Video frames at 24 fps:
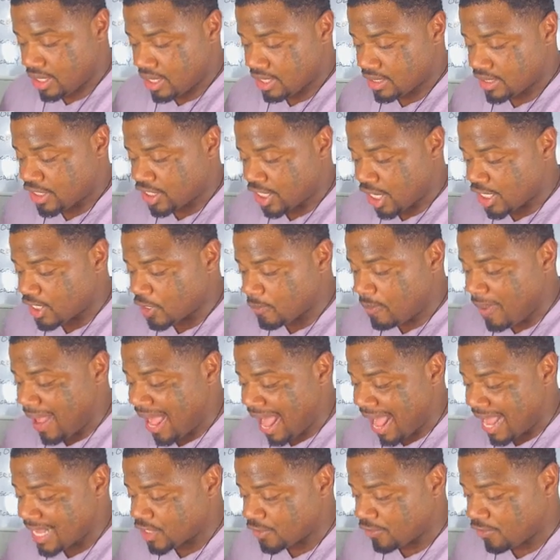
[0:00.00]
just
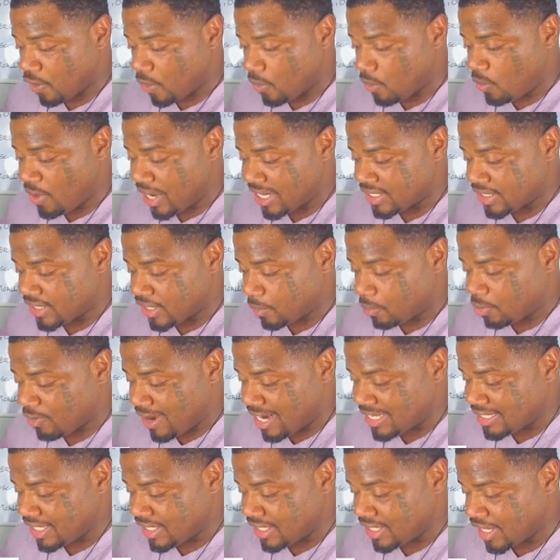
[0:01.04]
past, from which the
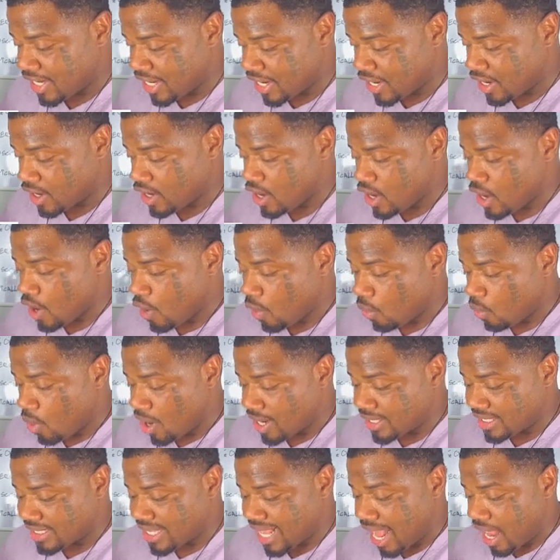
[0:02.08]
present year
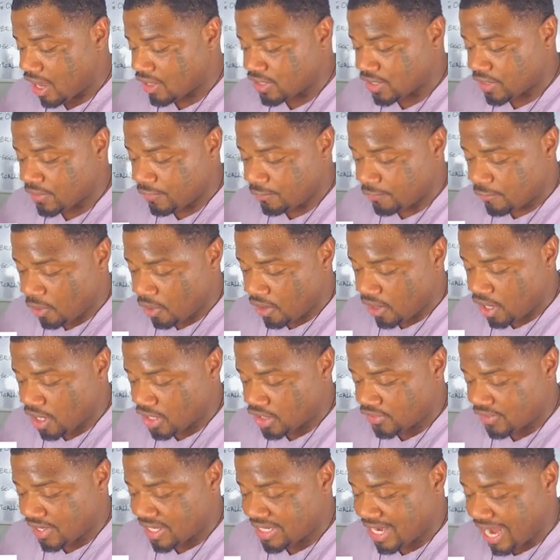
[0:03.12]

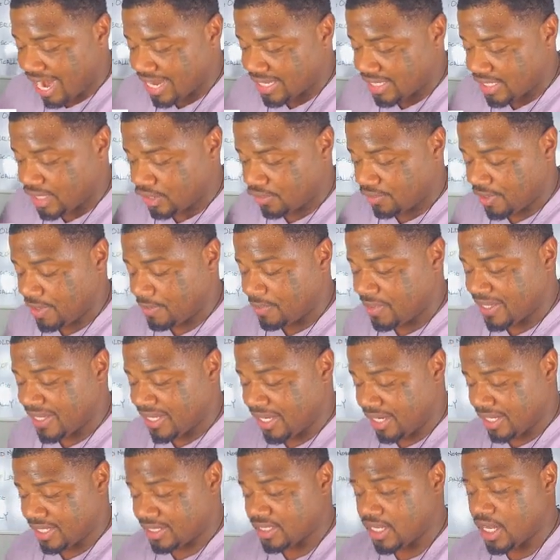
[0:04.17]
1493
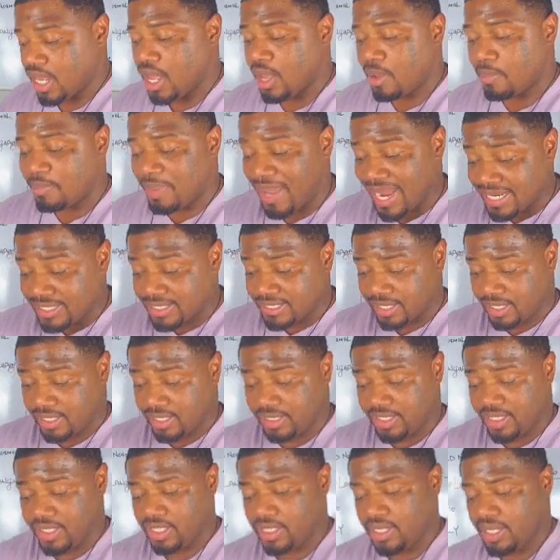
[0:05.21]
begins.
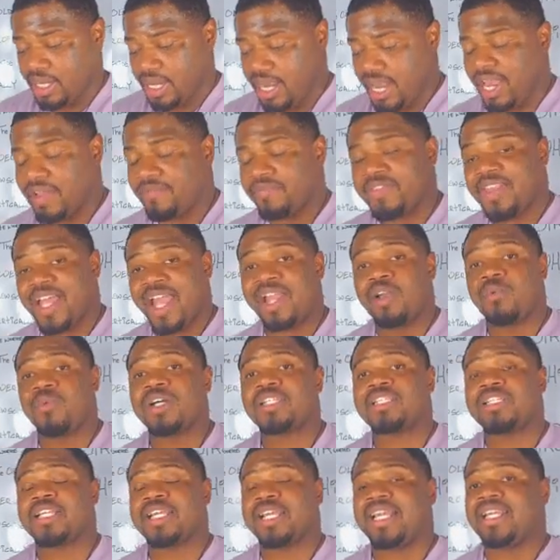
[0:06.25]
Basically, if they
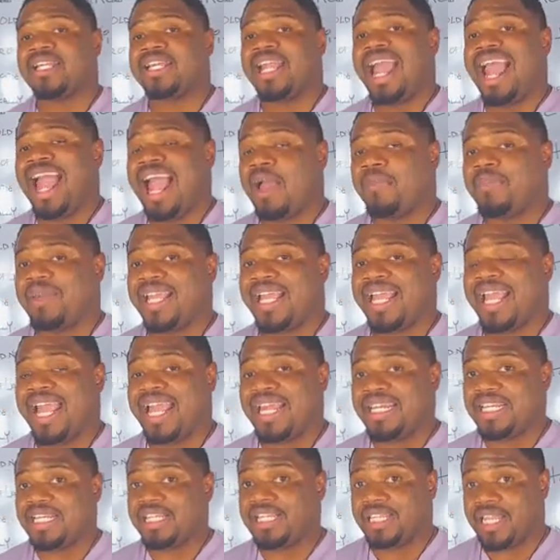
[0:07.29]
was to inhabit
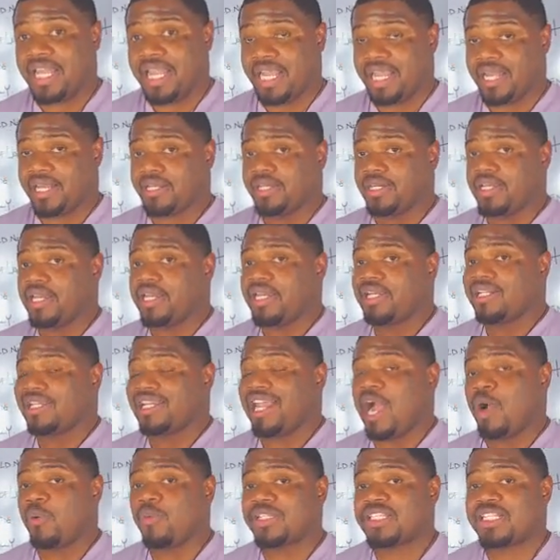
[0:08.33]
any land
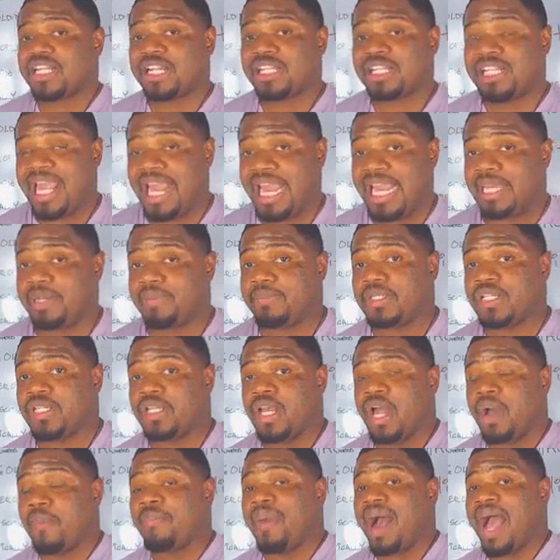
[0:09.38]
that was claimed
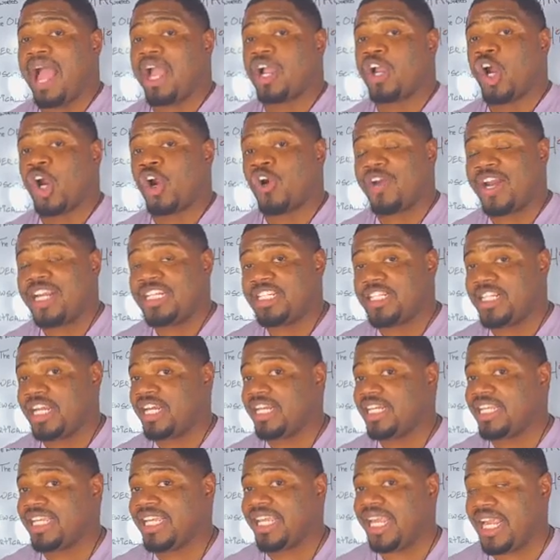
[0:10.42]
by a
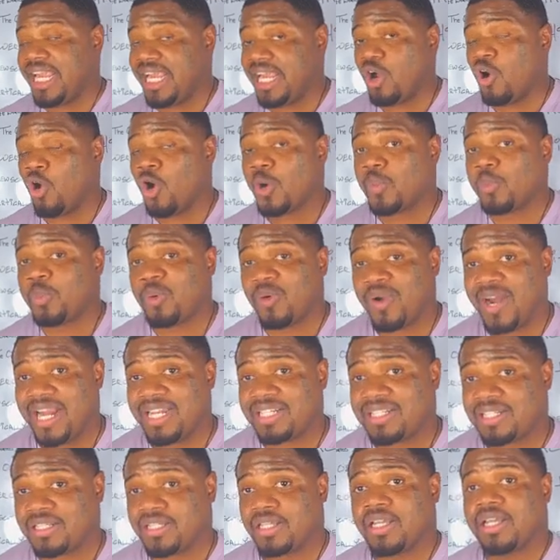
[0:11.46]
Christian king or
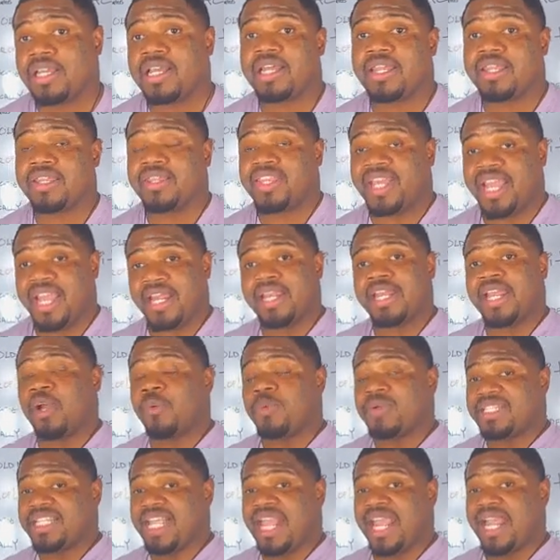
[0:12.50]
prince, then it
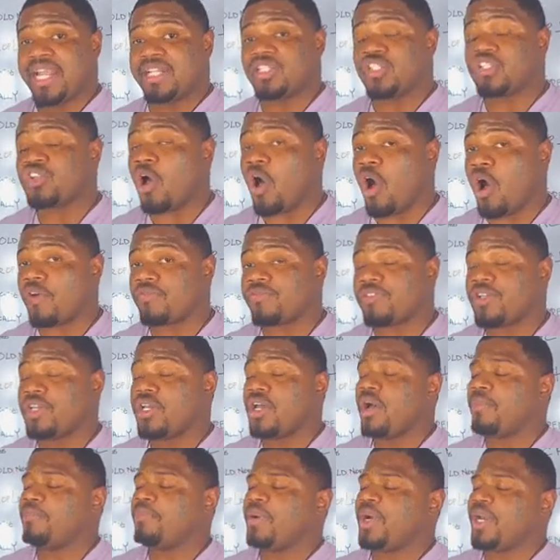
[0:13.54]
was hands off.
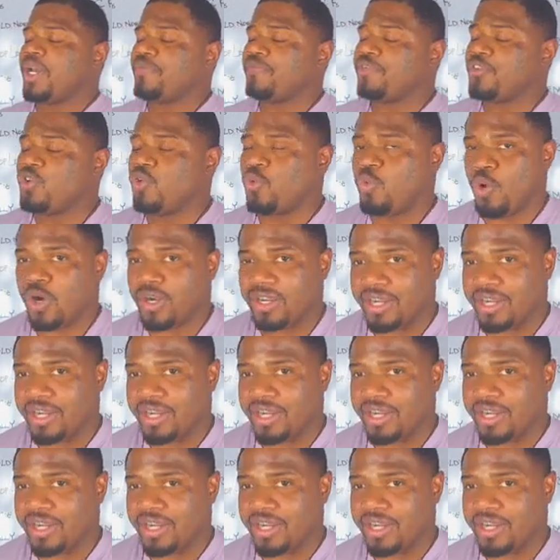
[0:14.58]
But if you were